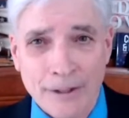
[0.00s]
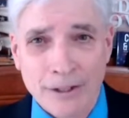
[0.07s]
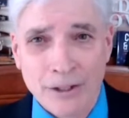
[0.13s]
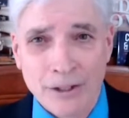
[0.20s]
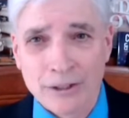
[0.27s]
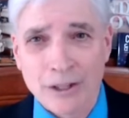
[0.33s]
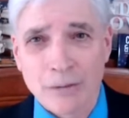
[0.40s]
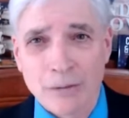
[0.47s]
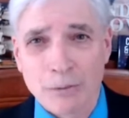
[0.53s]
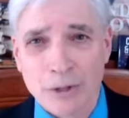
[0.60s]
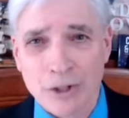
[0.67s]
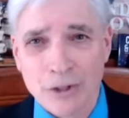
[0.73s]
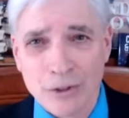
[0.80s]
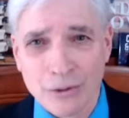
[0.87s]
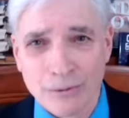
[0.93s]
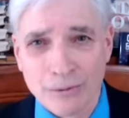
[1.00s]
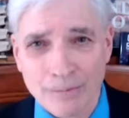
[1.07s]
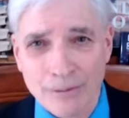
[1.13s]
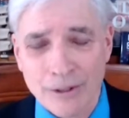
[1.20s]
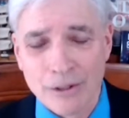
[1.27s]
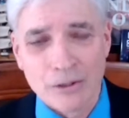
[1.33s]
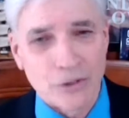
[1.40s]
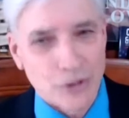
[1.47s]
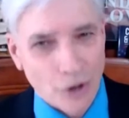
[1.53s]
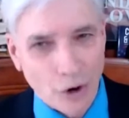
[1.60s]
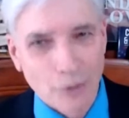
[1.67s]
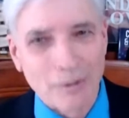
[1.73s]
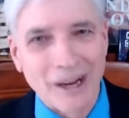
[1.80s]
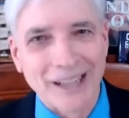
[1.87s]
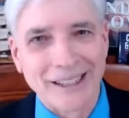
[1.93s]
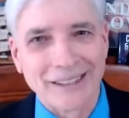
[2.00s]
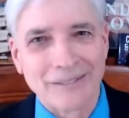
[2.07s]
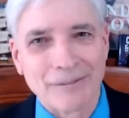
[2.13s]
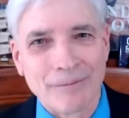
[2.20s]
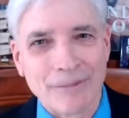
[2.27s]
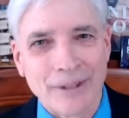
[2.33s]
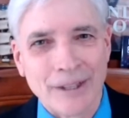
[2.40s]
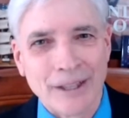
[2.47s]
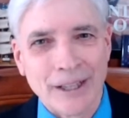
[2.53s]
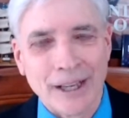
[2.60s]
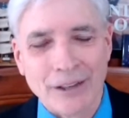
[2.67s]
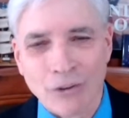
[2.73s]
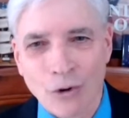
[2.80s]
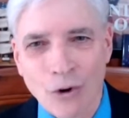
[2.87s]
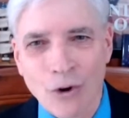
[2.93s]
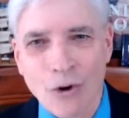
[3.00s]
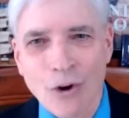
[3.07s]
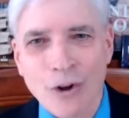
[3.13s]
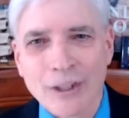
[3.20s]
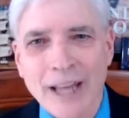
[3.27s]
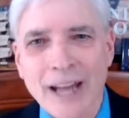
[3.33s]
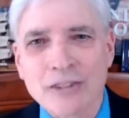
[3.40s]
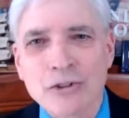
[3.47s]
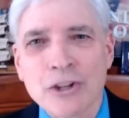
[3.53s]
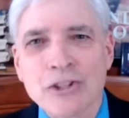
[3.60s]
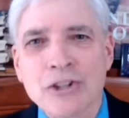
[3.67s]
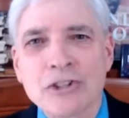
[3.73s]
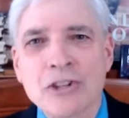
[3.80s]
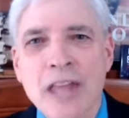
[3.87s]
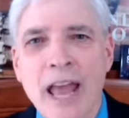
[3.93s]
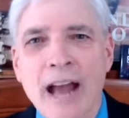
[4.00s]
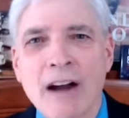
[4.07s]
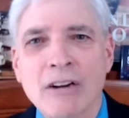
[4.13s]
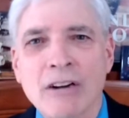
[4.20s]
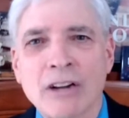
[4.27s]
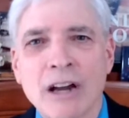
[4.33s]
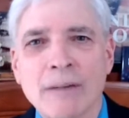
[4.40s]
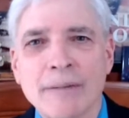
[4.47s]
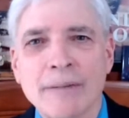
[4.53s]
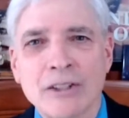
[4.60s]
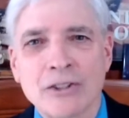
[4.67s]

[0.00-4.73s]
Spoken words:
Hooked up with who? Joe Biden. And all that, Trish, is now coming to the